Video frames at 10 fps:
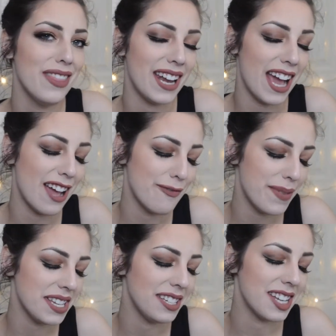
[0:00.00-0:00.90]
that I have
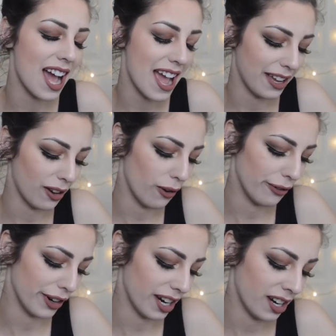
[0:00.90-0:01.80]
been dying
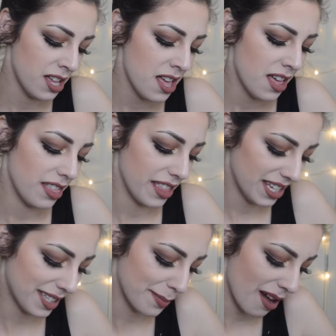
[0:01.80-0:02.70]
over
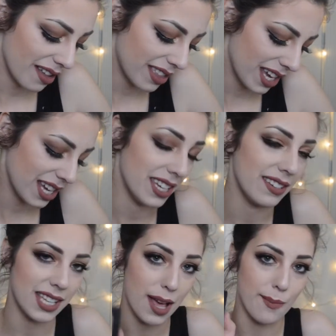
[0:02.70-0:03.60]
this month
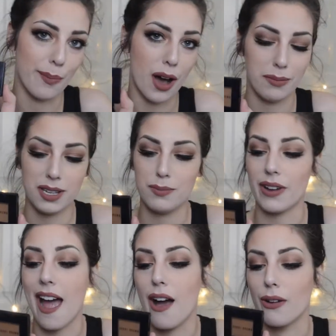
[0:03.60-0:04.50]
is Bobbi
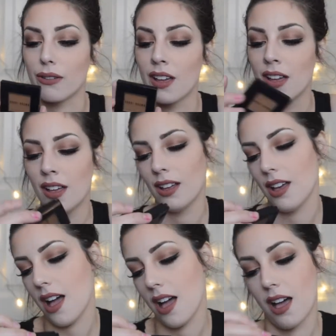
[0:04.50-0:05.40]
Brown
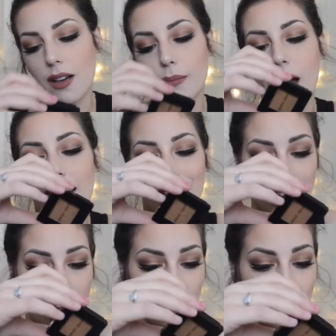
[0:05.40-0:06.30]
um,
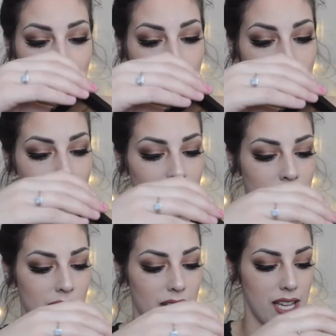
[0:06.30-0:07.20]
eyeshadow
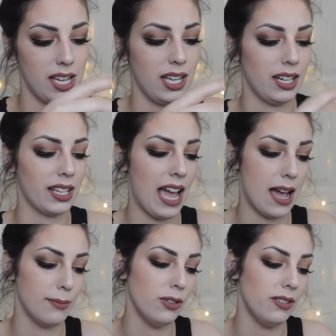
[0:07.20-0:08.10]
in
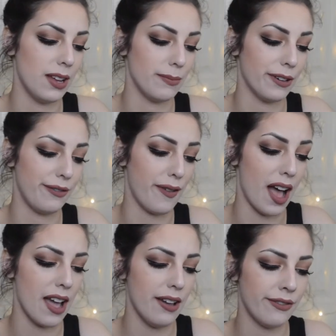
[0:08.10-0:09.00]
Camel number
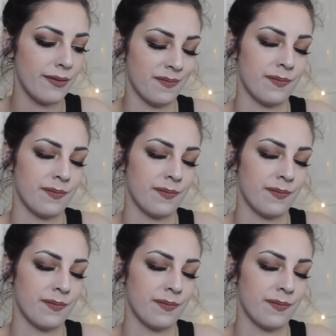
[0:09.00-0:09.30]
5.